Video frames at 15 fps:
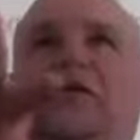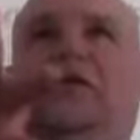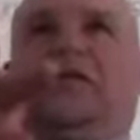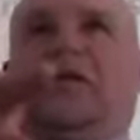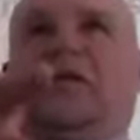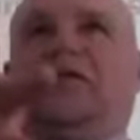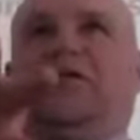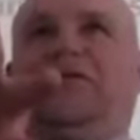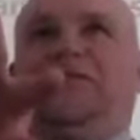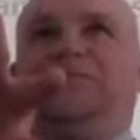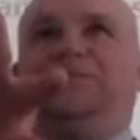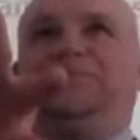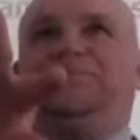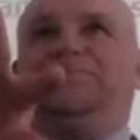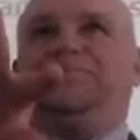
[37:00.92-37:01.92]
itself,
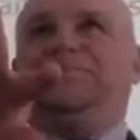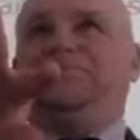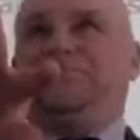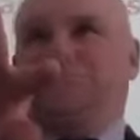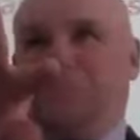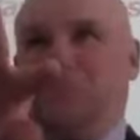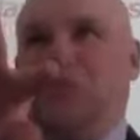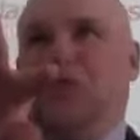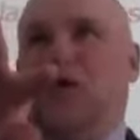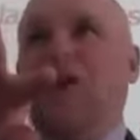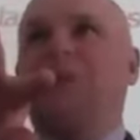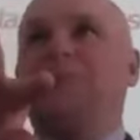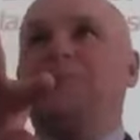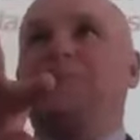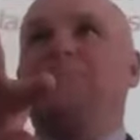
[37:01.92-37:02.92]

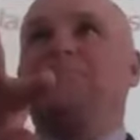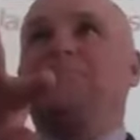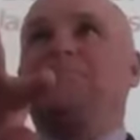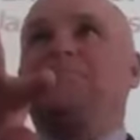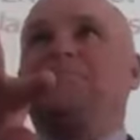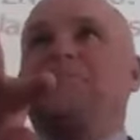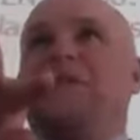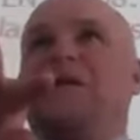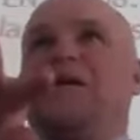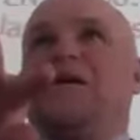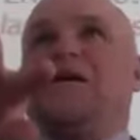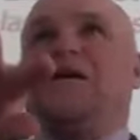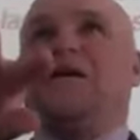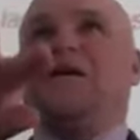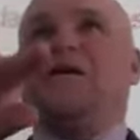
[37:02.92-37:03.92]
right?
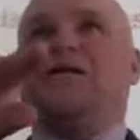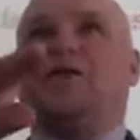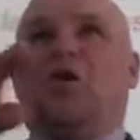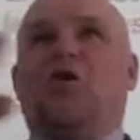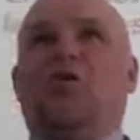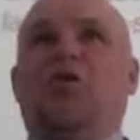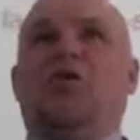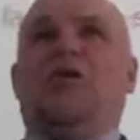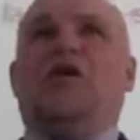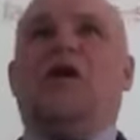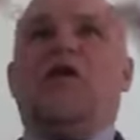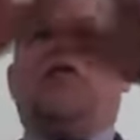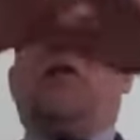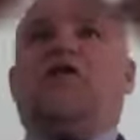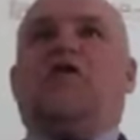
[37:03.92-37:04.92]
So
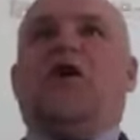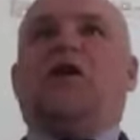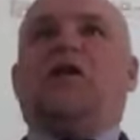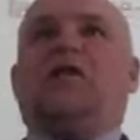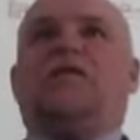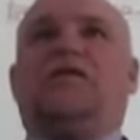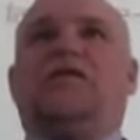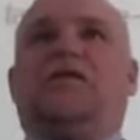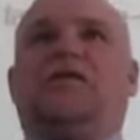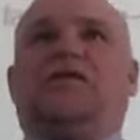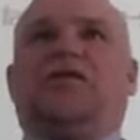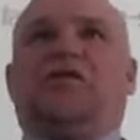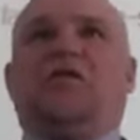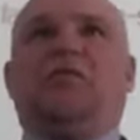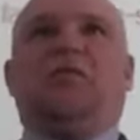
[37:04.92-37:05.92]
if you've got a
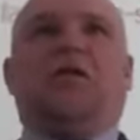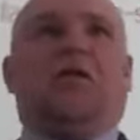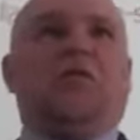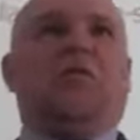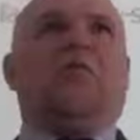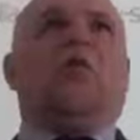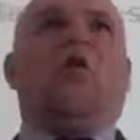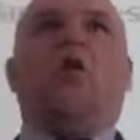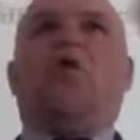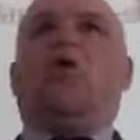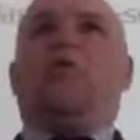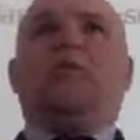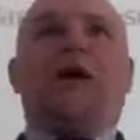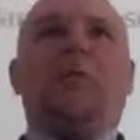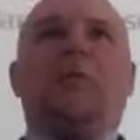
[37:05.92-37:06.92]
system, all
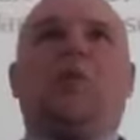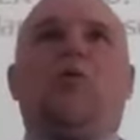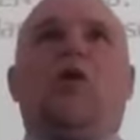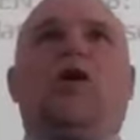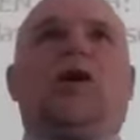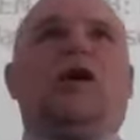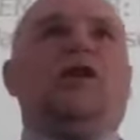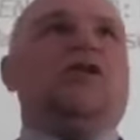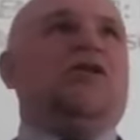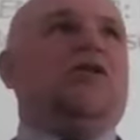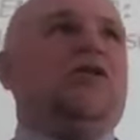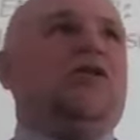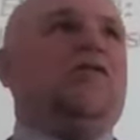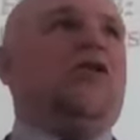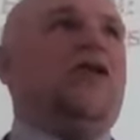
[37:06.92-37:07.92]
the people working in the
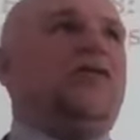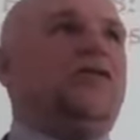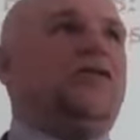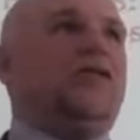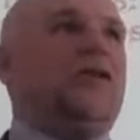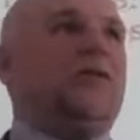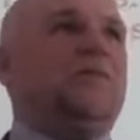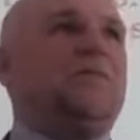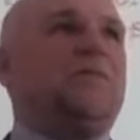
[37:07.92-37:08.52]
university,